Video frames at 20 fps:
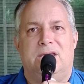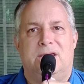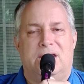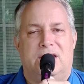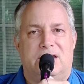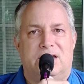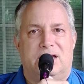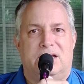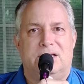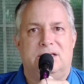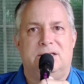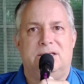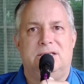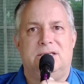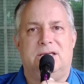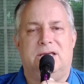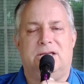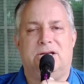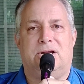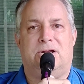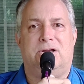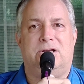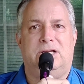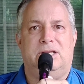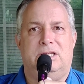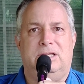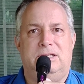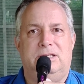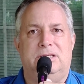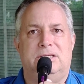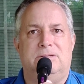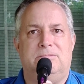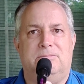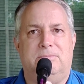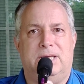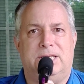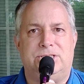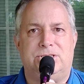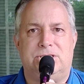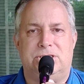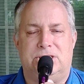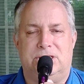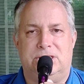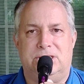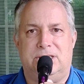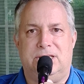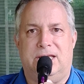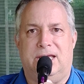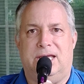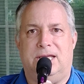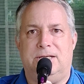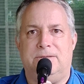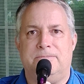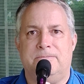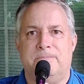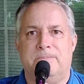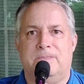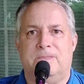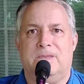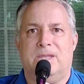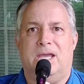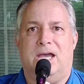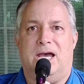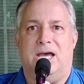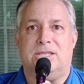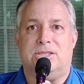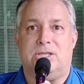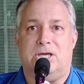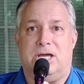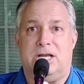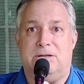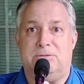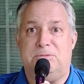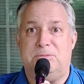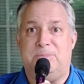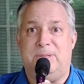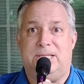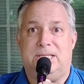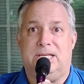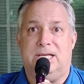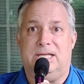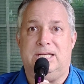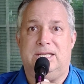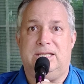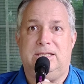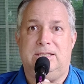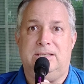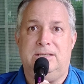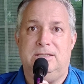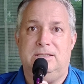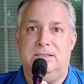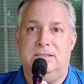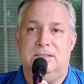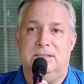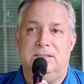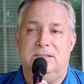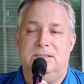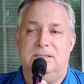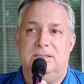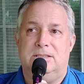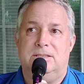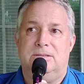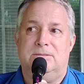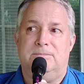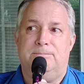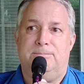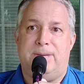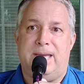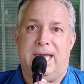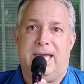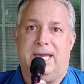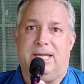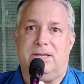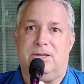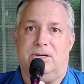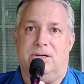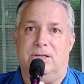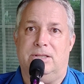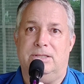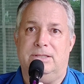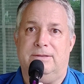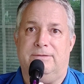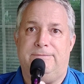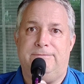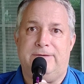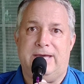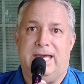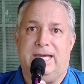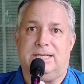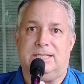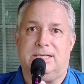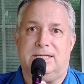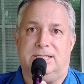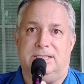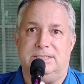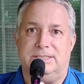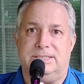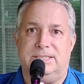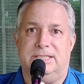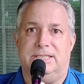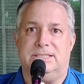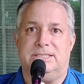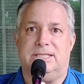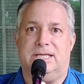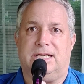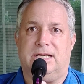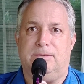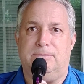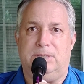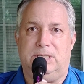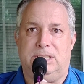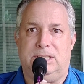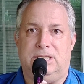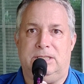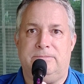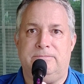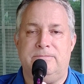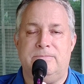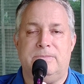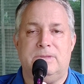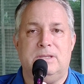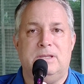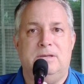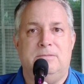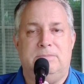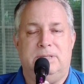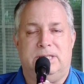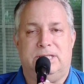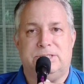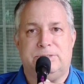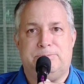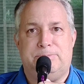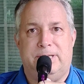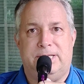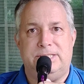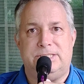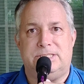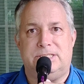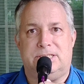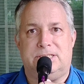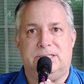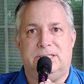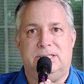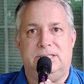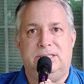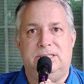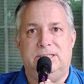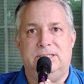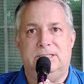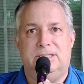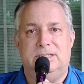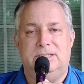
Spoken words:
And I had already mentioned that I thought I would be cutting back on the fat content that I'm eating, because basically